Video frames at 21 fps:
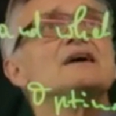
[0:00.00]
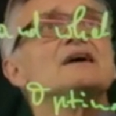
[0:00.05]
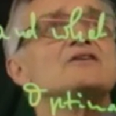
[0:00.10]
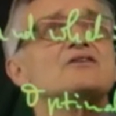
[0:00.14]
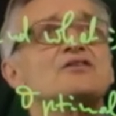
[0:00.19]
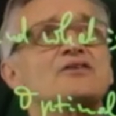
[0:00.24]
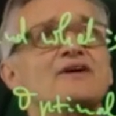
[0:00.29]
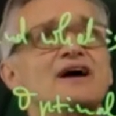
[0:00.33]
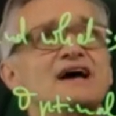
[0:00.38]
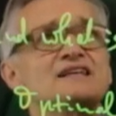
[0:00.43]

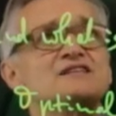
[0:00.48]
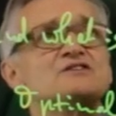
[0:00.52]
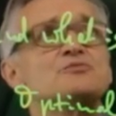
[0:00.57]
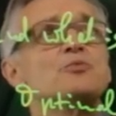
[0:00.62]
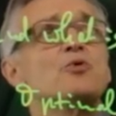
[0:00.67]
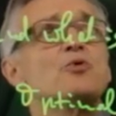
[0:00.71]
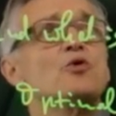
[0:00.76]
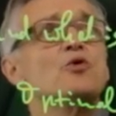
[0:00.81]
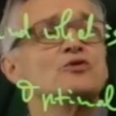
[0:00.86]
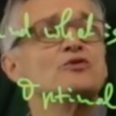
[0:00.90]

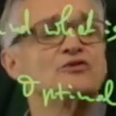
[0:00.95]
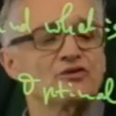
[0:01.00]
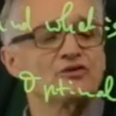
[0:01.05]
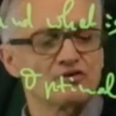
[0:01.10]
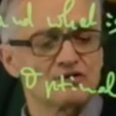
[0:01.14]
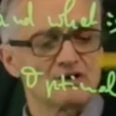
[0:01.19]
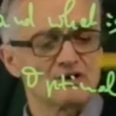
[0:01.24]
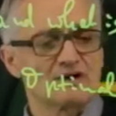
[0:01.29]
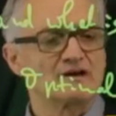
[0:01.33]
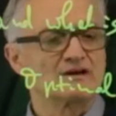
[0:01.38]
transports,
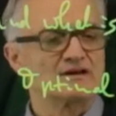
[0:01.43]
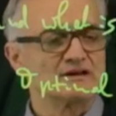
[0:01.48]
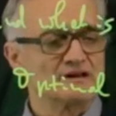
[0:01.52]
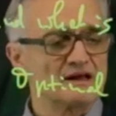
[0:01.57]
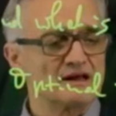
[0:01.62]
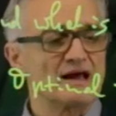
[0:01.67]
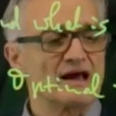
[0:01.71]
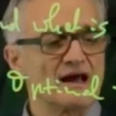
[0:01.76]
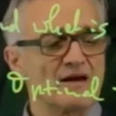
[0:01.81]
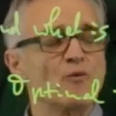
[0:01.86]

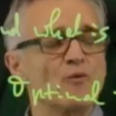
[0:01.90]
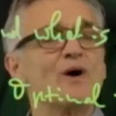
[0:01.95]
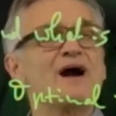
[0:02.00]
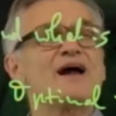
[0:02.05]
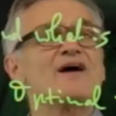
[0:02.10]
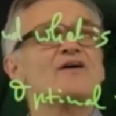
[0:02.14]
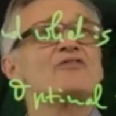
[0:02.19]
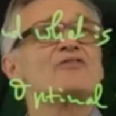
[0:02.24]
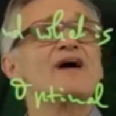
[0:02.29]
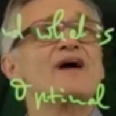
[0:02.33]
a way
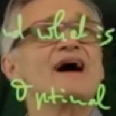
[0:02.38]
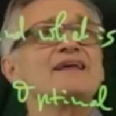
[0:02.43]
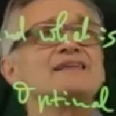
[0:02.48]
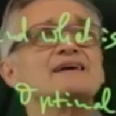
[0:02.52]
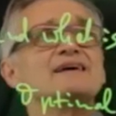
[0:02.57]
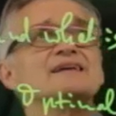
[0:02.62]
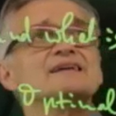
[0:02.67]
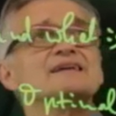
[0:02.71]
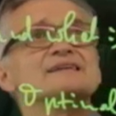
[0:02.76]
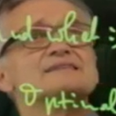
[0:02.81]
of
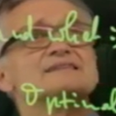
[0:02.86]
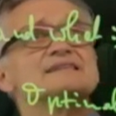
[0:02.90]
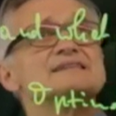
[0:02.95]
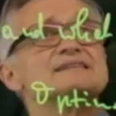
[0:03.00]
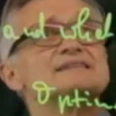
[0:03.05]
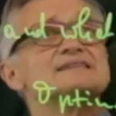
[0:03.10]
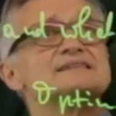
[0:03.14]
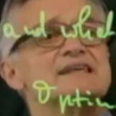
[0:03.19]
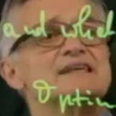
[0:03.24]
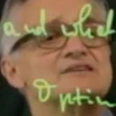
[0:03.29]
writing this
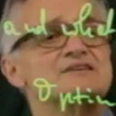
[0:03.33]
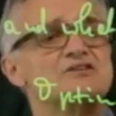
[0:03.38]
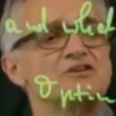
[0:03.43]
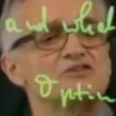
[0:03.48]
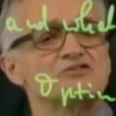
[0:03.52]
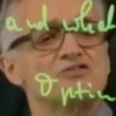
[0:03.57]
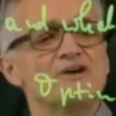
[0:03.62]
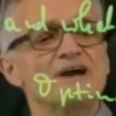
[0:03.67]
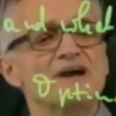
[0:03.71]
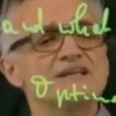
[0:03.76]
is that the
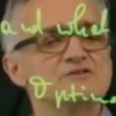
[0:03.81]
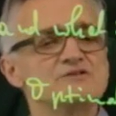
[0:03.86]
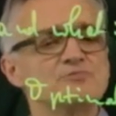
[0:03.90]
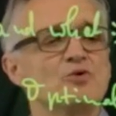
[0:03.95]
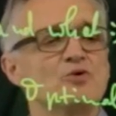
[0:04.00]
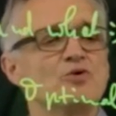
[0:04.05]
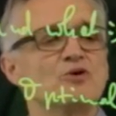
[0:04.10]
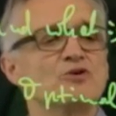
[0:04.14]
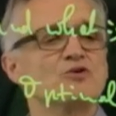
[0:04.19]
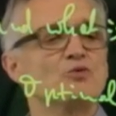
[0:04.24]

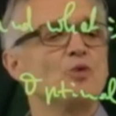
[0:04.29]
transport